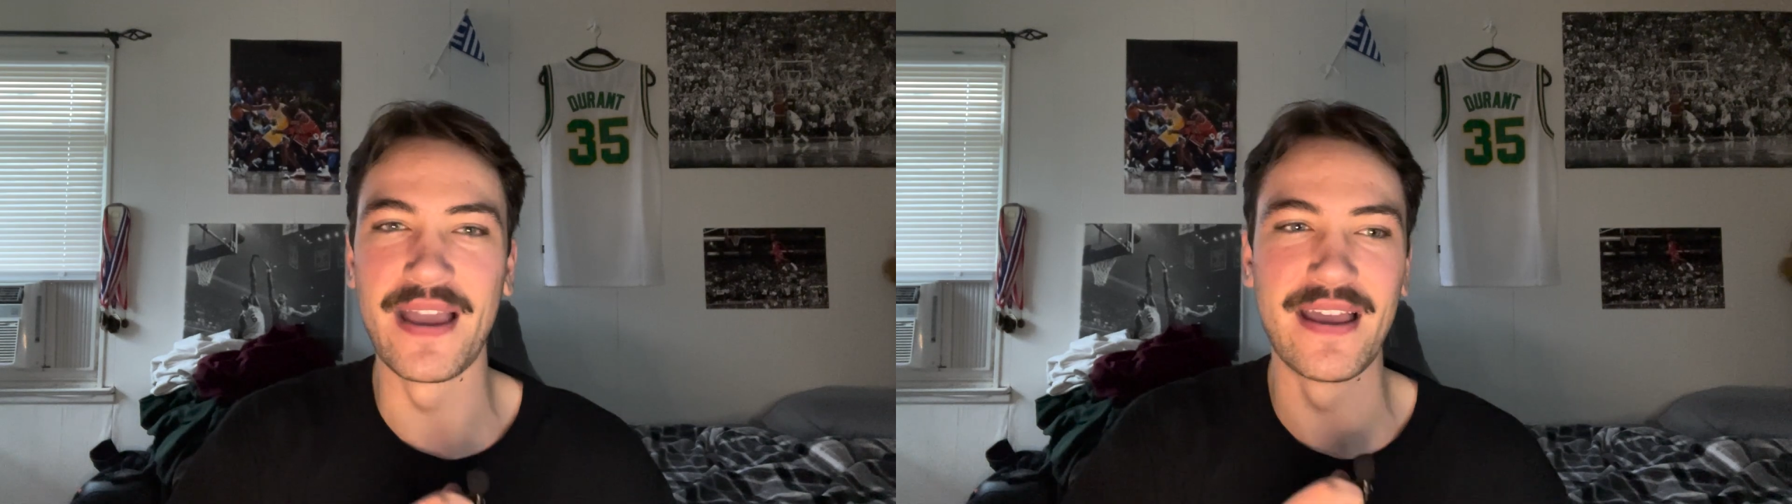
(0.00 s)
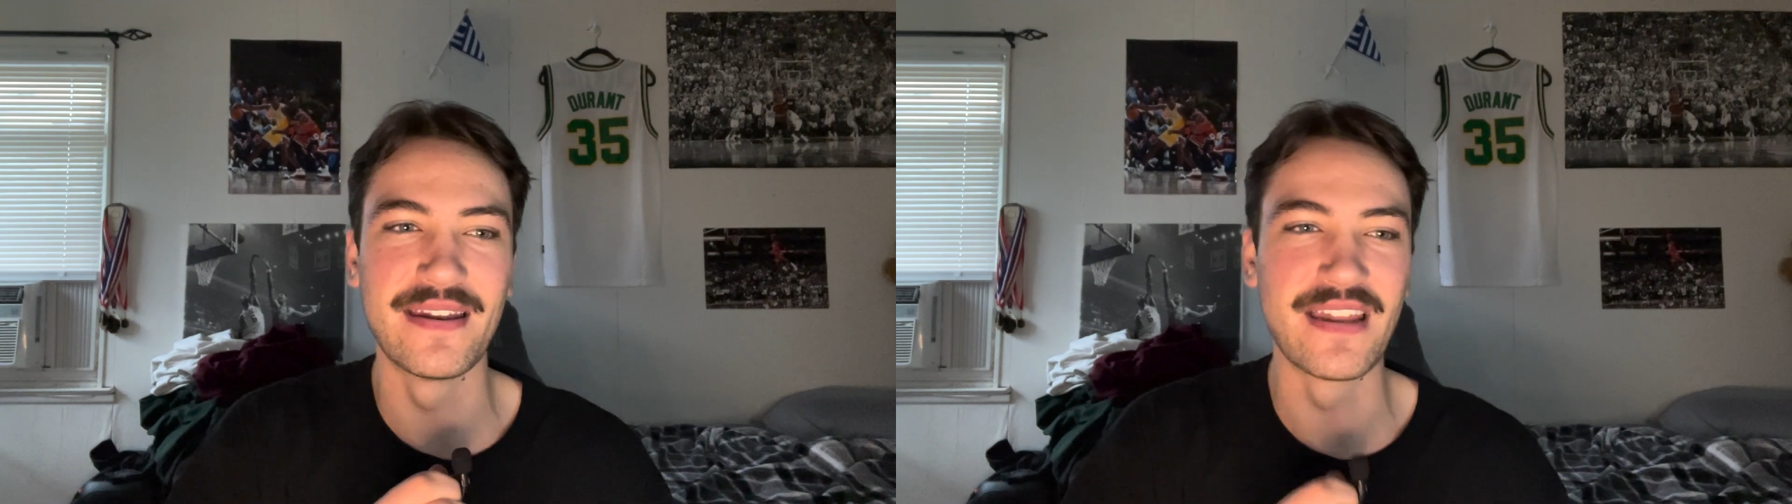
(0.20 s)

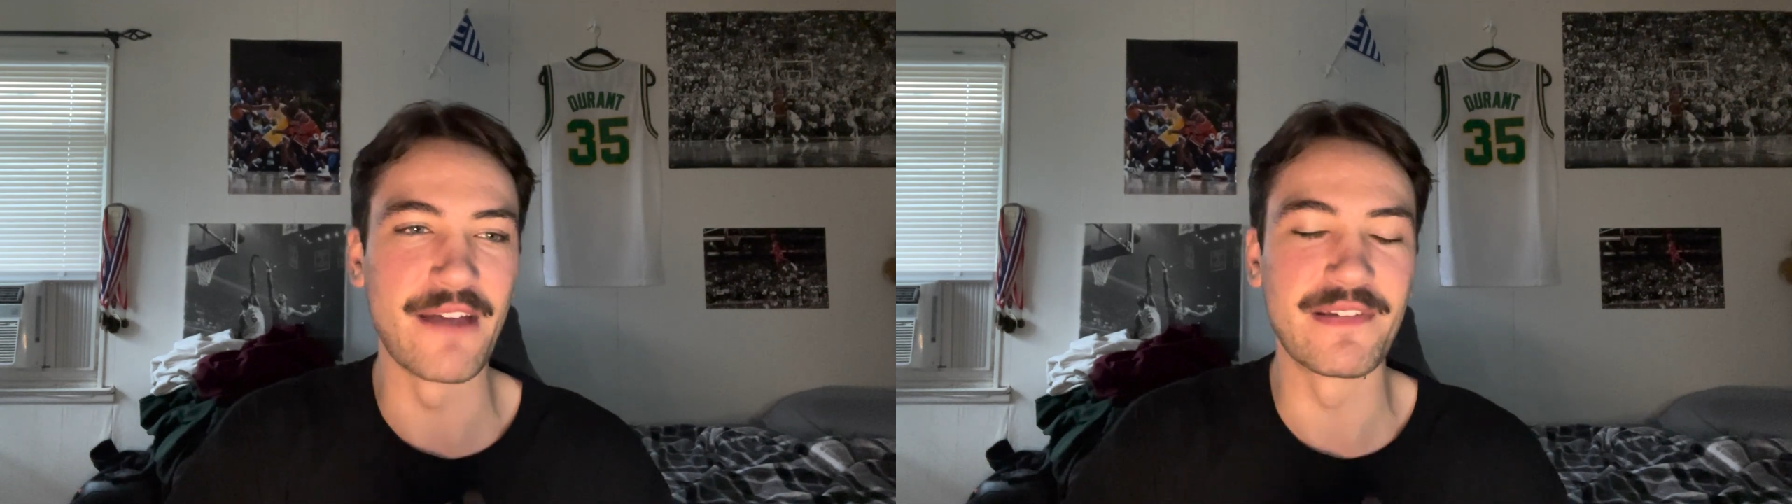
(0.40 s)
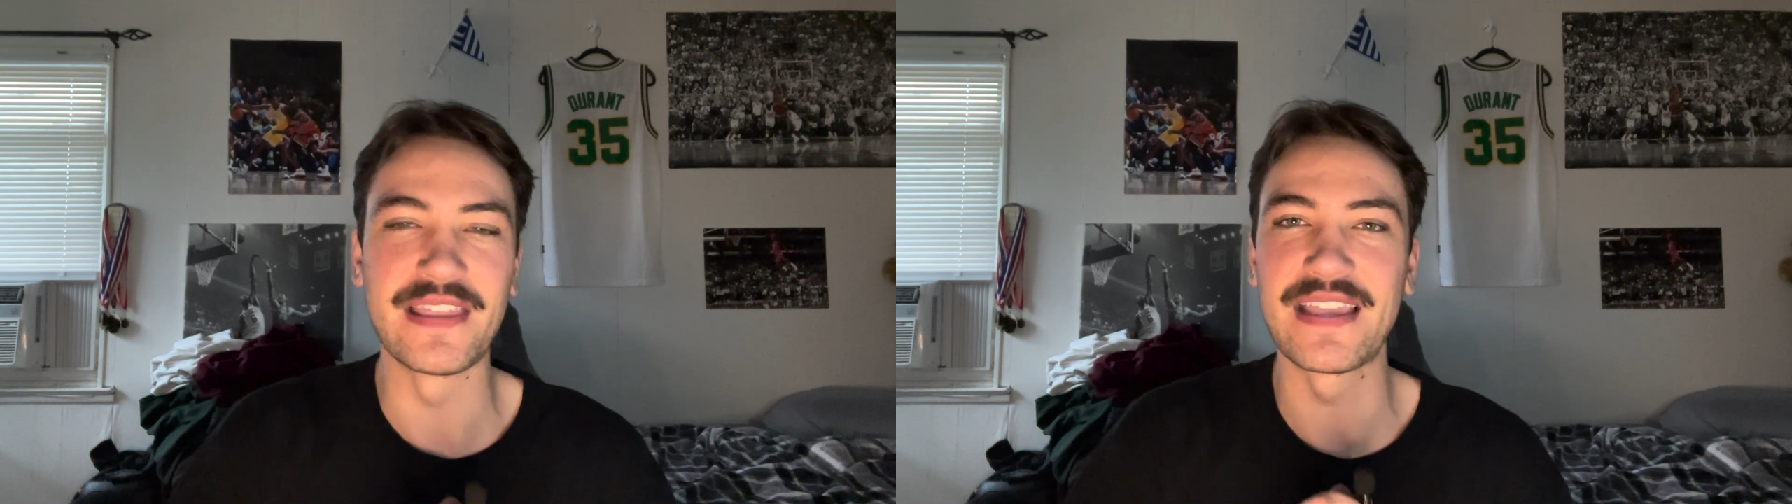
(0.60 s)
and
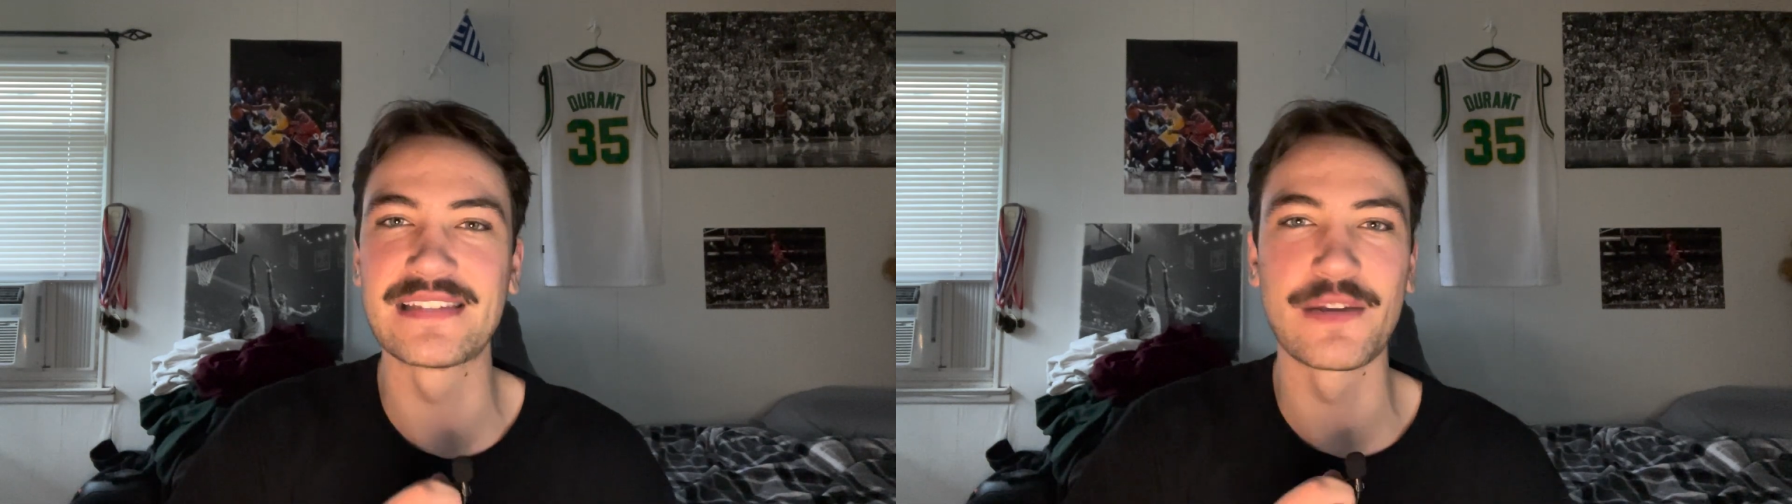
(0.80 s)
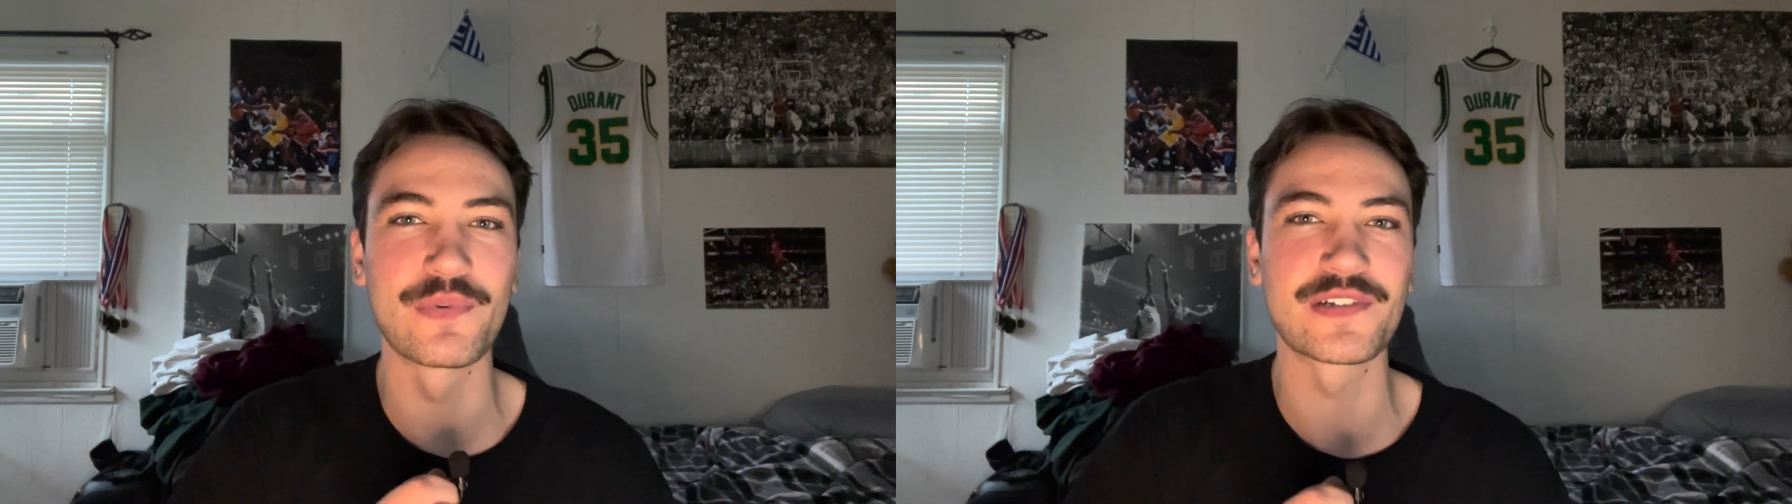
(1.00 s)
everything he
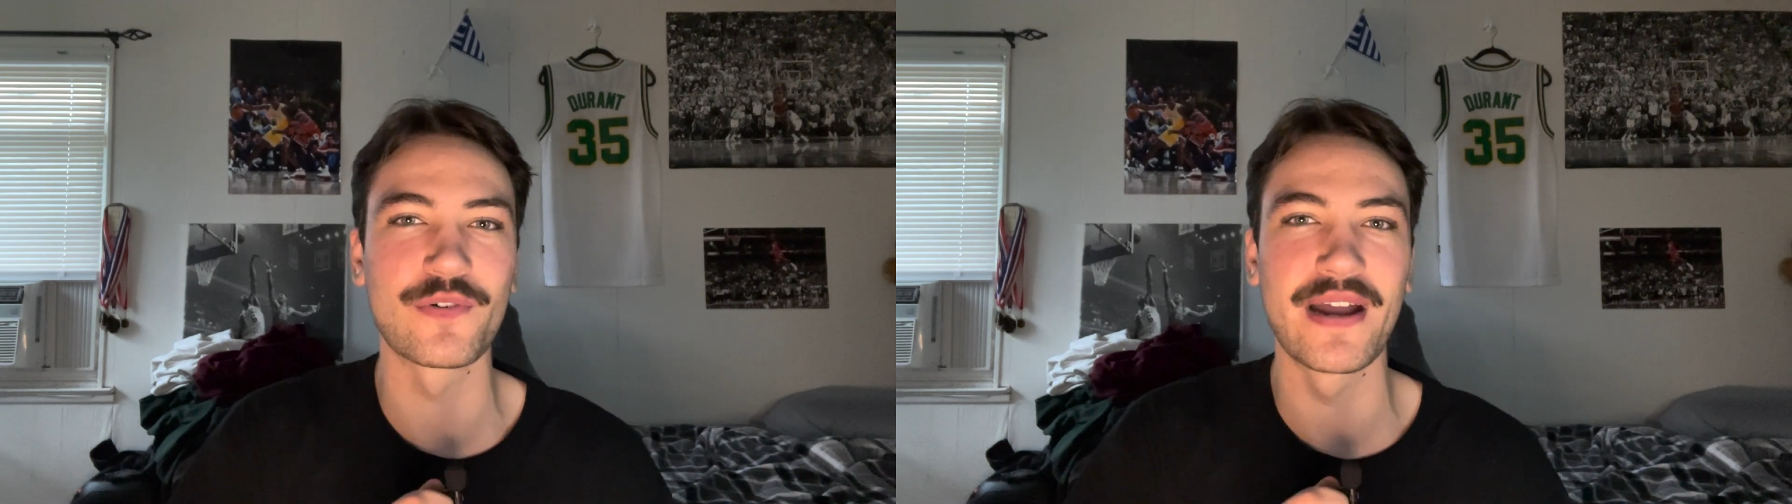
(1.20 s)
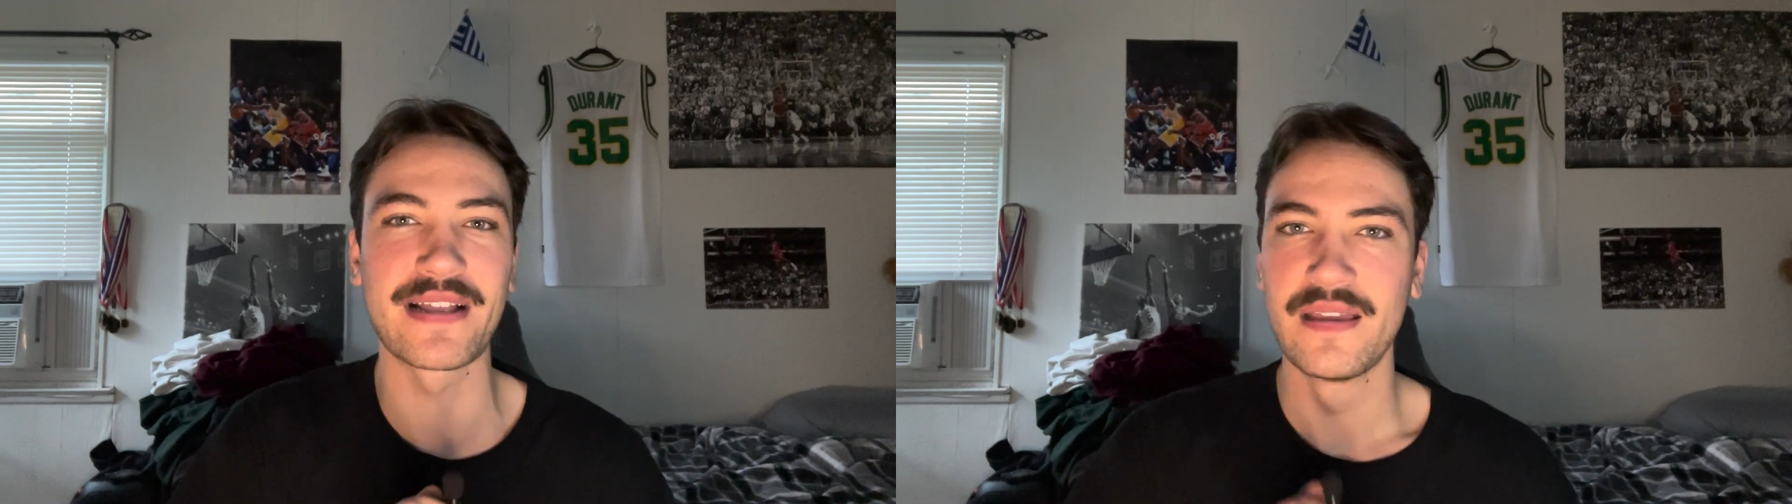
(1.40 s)
said was
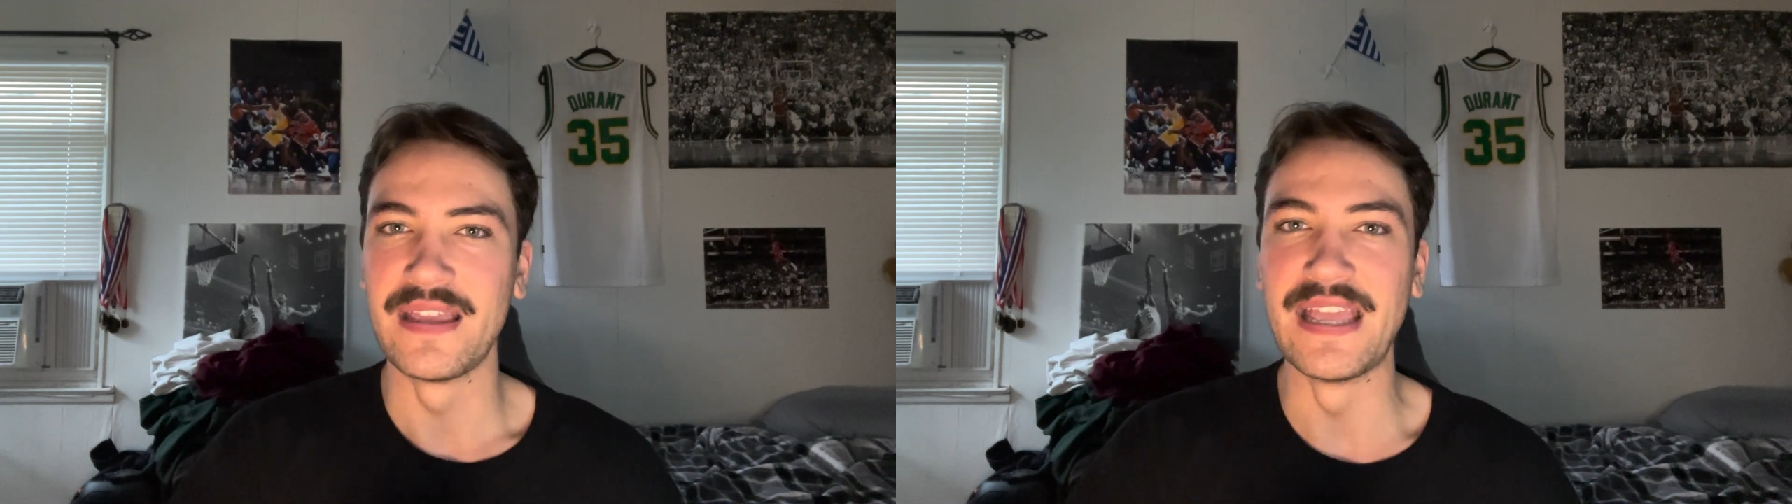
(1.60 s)
correct.